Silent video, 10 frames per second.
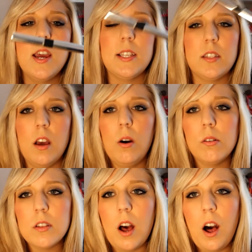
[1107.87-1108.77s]
It's the
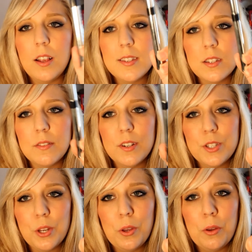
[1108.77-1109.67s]
all silver
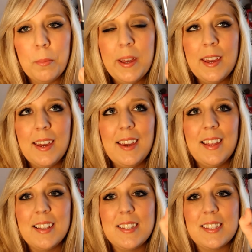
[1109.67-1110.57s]
tube.
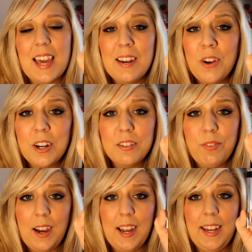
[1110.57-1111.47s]
This is kind of hard to
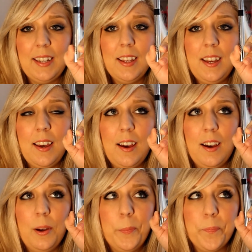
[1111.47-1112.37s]
find.
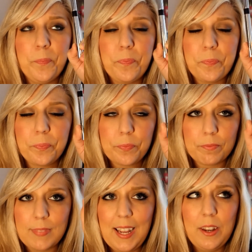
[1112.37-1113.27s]

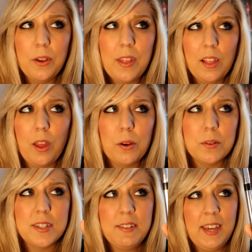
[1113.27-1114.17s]
I know the
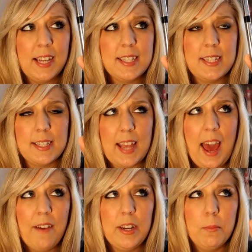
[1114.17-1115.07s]
local CVS doesn't
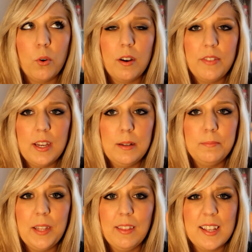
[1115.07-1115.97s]
have any more of
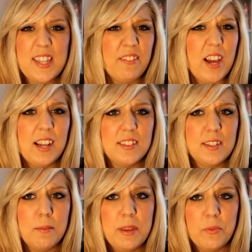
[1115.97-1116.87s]
them unless they've gotten
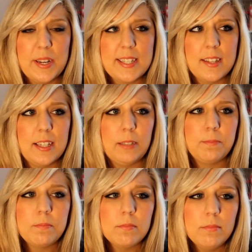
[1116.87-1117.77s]
some in recently.
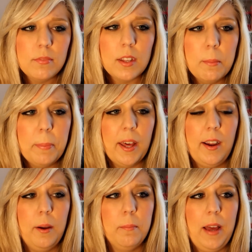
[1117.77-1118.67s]
But
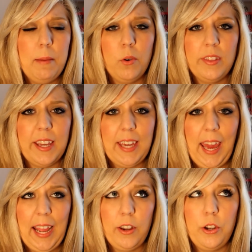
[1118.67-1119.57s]
I'm on like
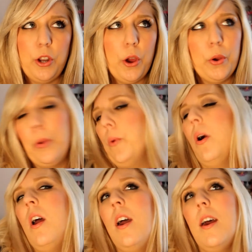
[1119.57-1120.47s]
a
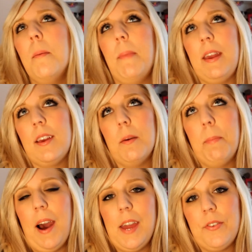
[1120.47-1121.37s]
no makeup
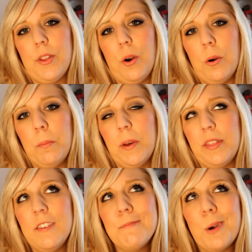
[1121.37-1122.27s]
buy for the whole
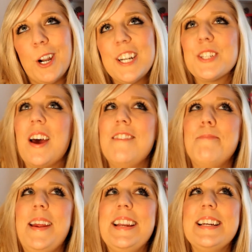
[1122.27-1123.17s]
month of March. So I've
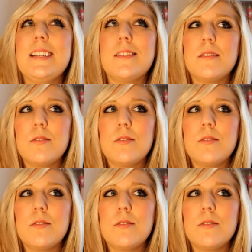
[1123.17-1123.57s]
made it